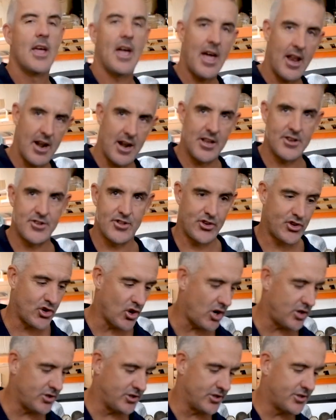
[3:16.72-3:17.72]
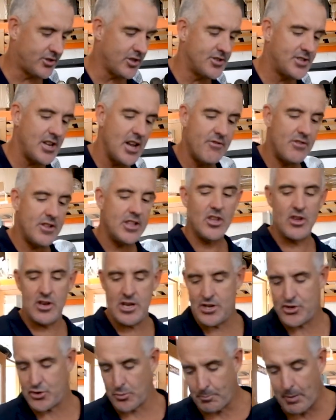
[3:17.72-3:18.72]
and it has the charger. So it's everything you
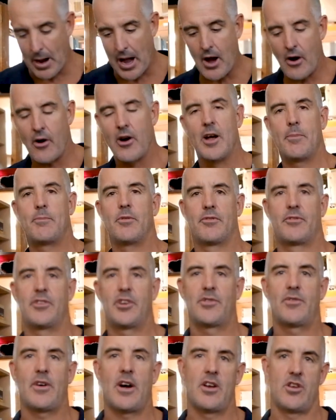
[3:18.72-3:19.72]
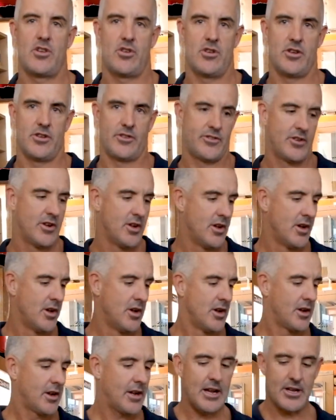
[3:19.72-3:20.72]
need to power up your fish finder unit.
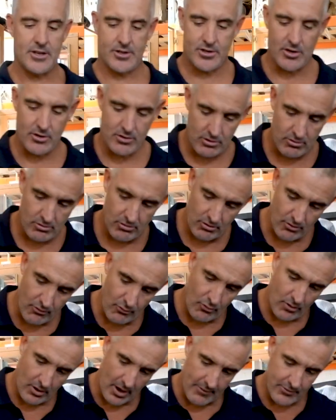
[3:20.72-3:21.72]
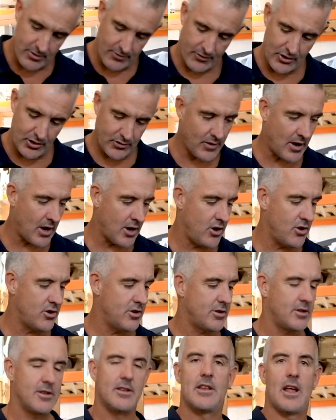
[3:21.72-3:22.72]
Okay, so you've covered the fish finder
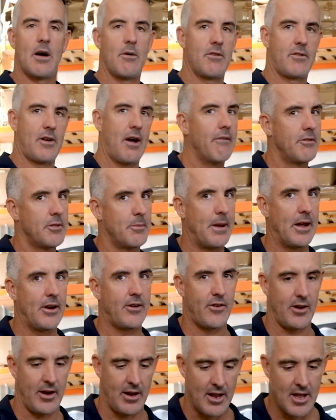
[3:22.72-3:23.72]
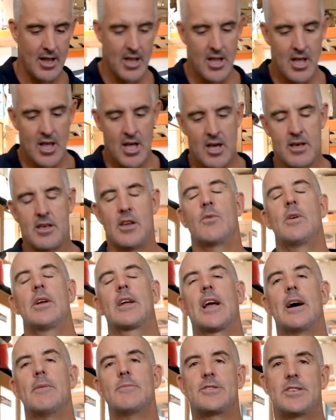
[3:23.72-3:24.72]
unit, now we've covered the battery. Then when it
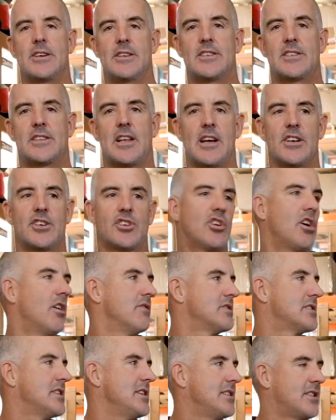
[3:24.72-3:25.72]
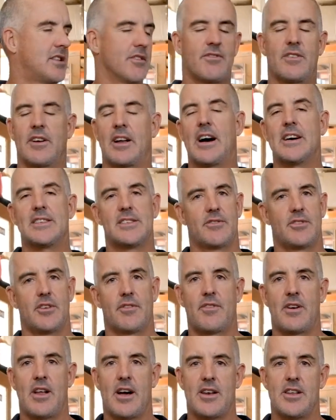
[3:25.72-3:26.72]
comes to installation, obviously different guys have
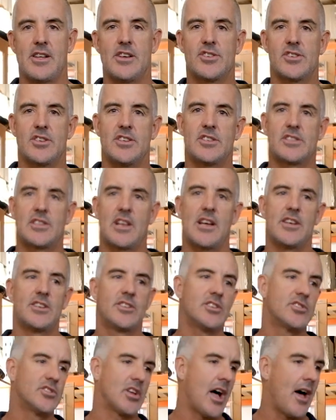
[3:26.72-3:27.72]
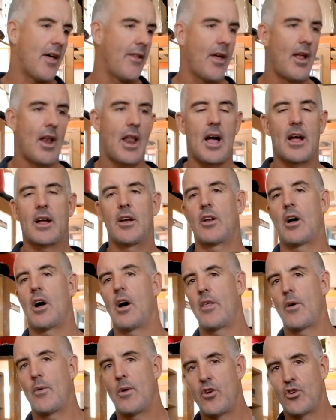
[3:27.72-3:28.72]
different ideas in installations, how they like it or
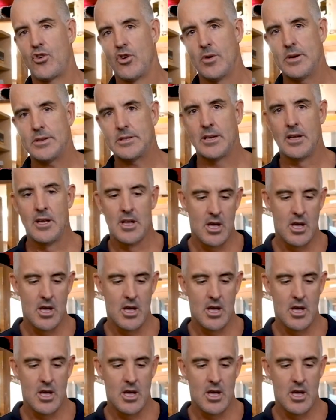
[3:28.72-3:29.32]
how they want to do it.